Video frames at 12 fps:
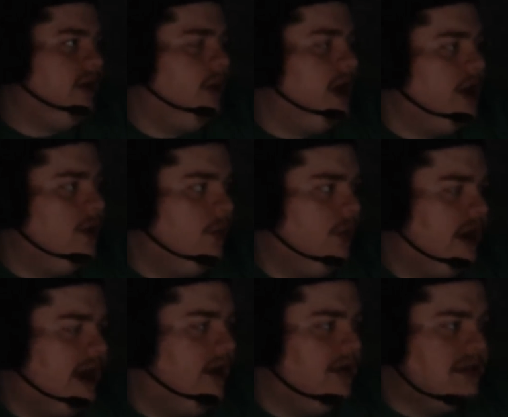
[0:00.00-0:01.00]
like,
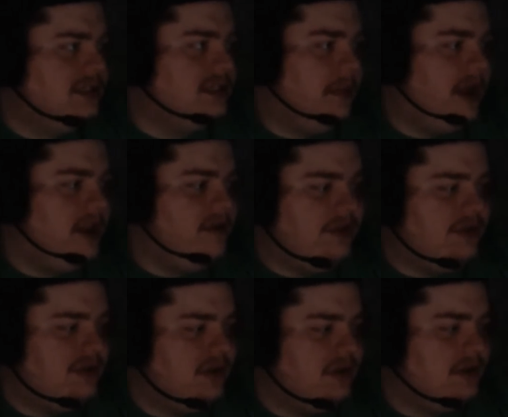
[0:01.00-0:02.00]
what else am I
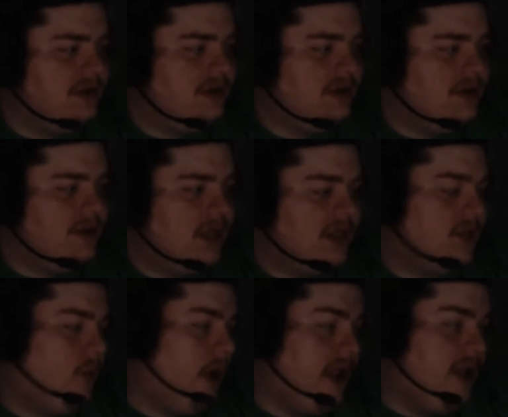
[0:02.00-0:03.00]
even... Like, the